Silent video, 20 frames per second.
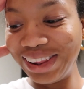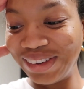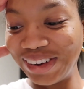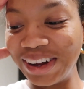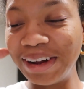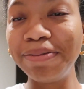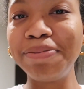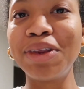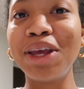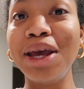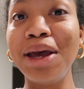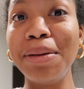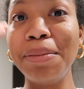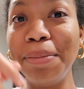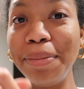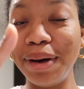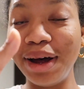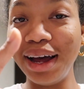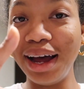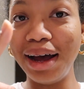lol.
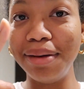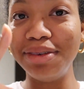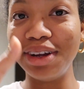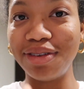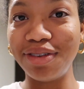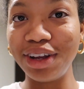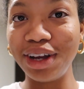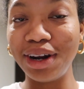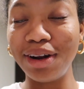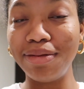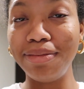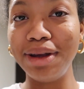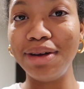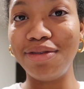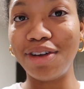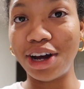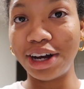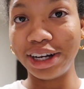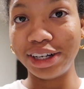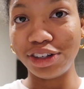But I'm definitely gonna be
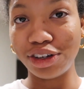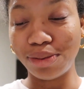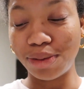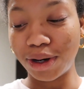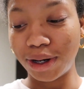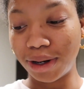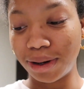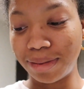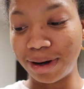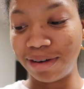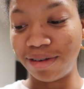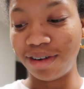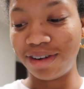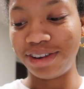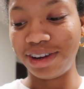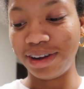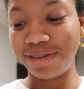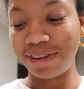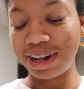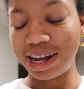vlogging tomorrow, my
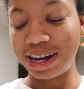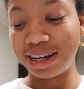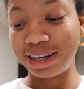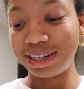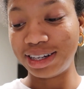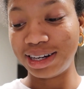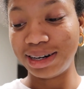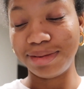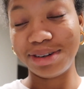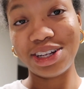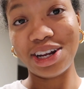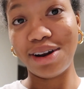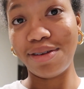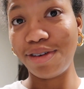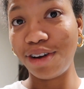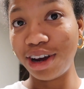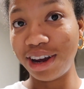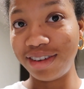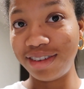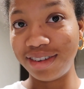first day of class, and I'm
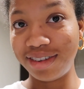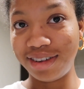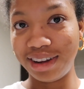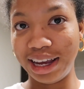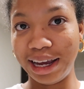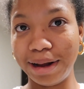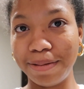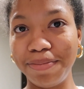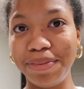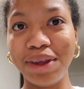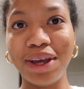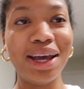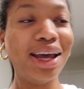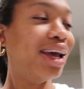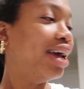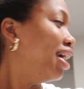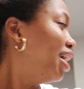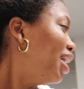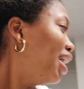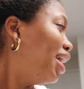excited for you guys to see.
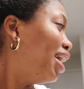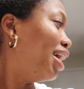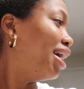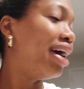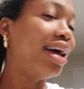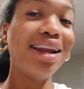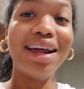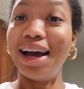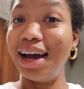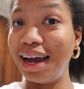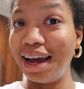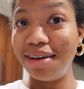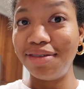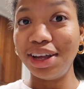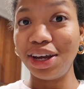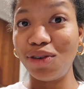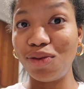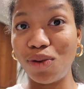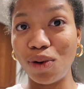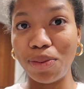And I
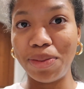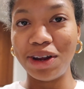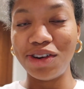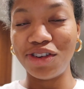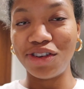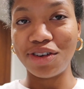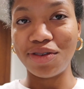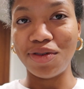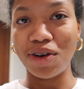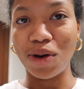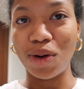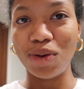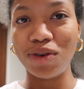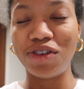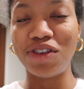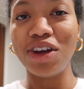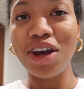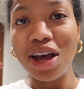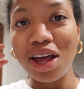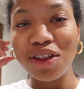have like four pages of
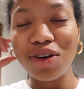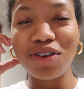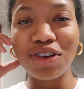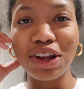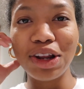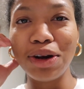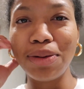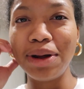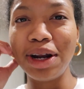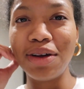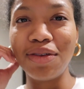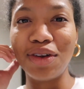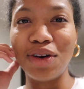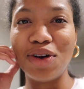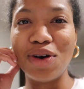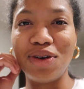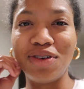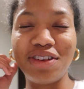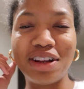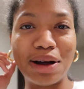notes. There's a little bit of the
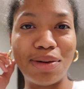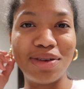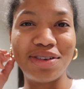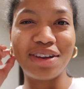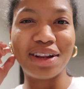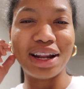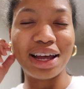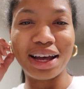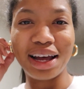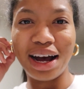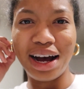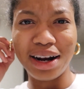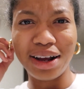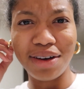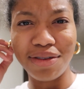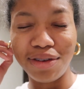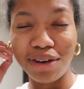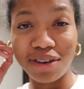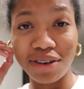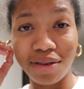notes that was like kind
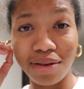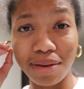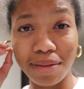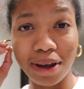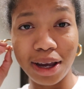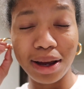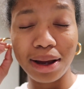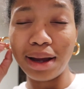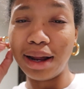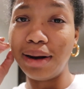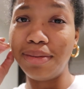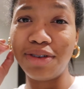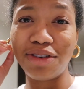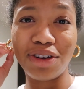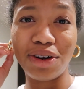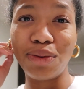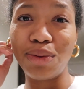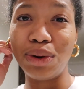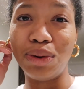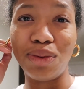of confusing for me. I'm
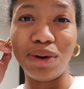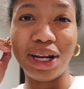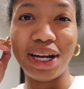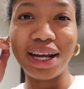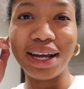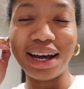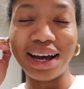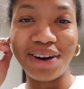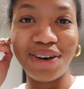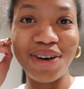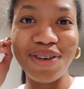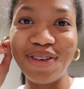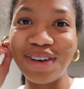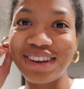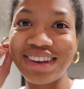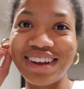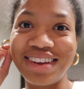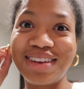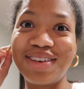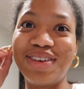just gonna reread it. I don't know if
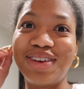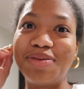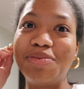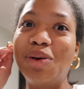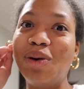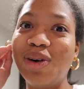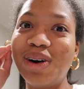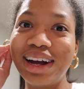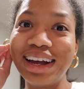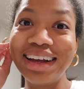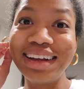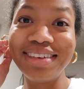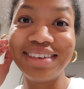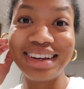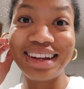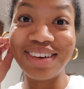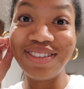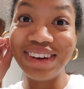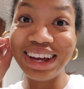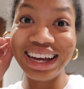it's because it was
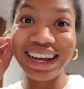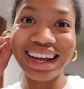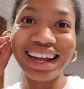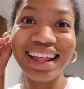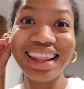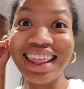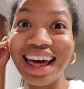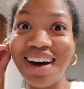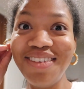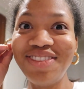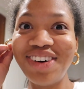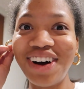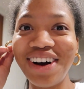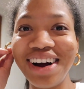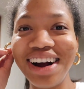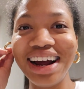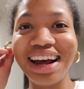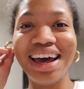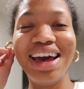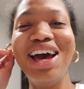boring to me, that
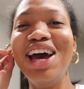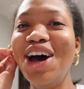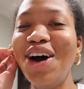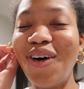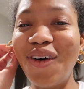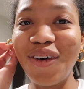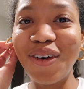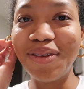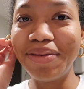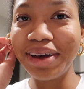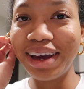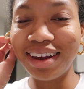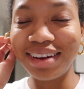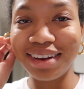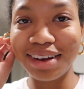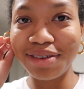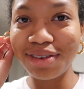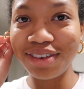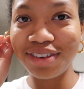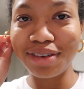part, or
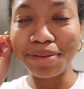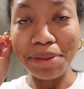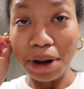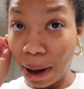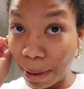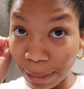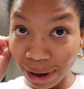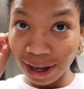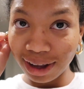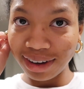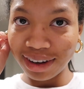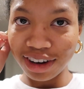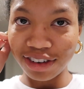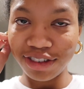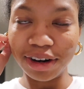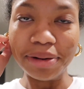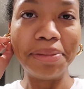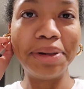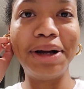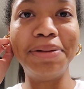because I was just not paying
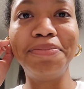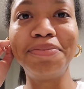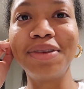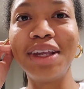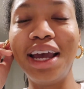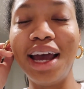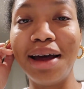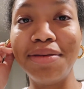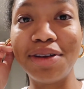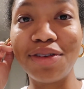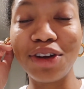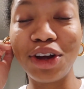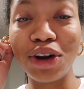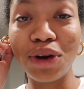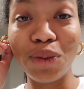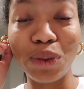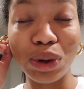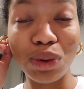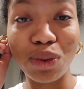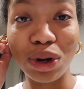attention, but I'm definitely
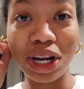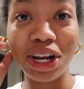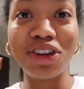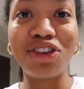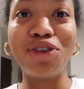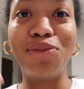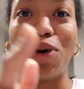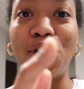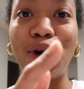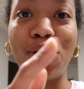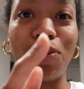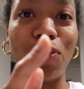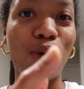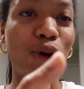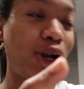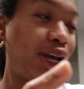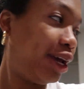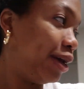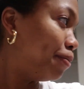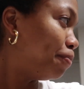gonna reread it tomorrow
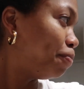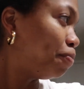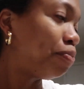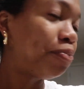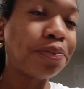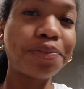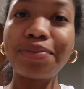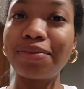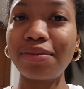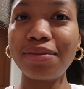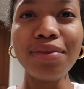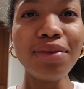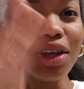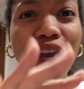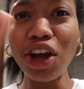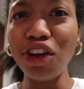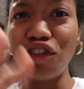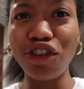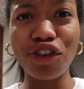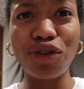morning
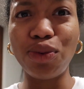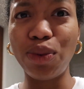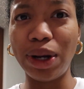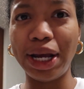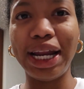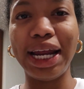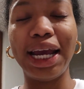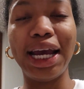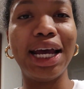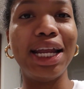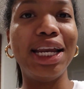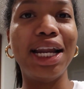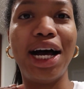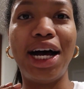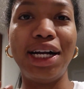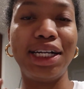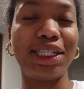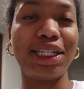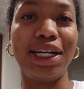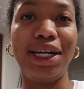just reading it,
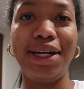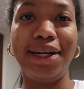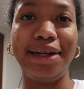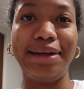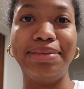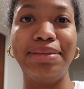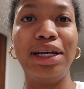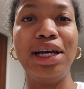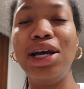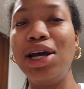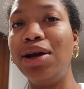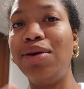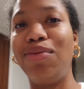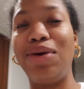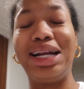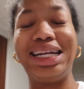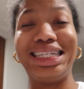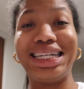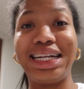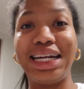not um,
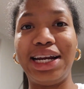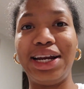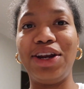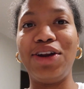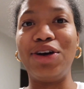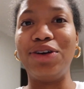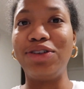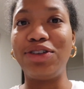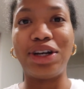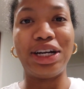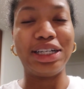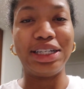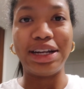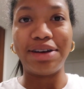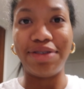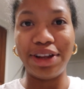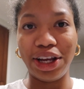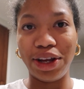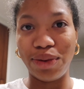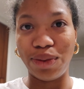writing down any notes. So I
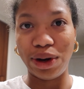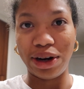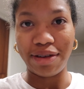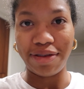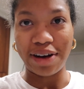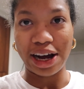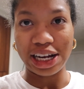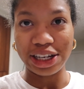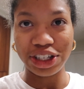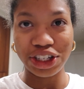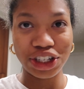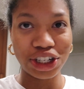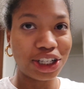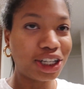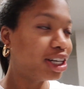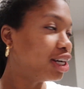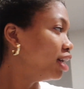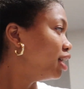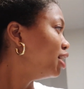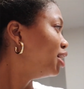definitely can read it
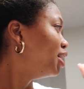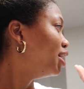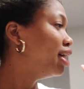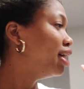faster